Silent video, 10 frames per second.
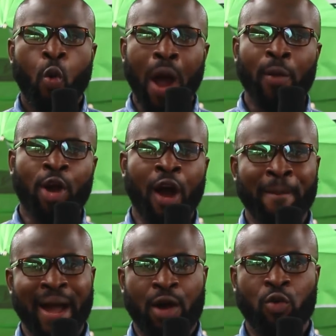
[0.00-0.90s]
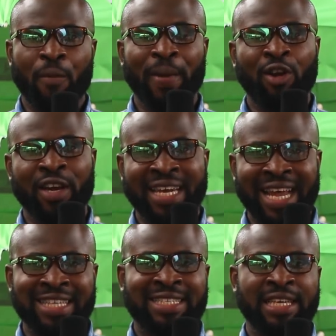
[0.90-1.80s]
When we come back, we'll be looking
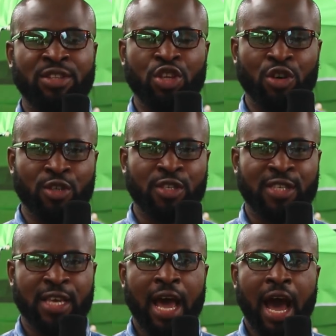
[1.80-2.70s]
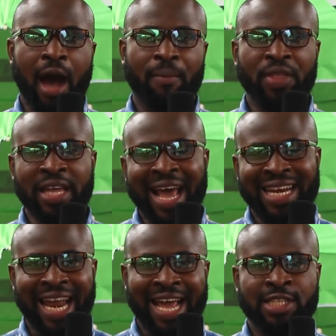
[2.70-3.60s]
at the news, the
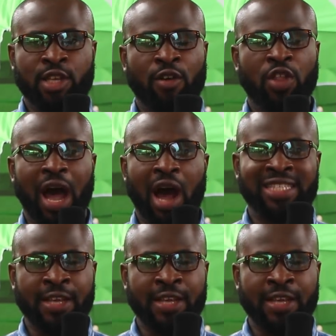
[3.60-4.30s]
headlines on our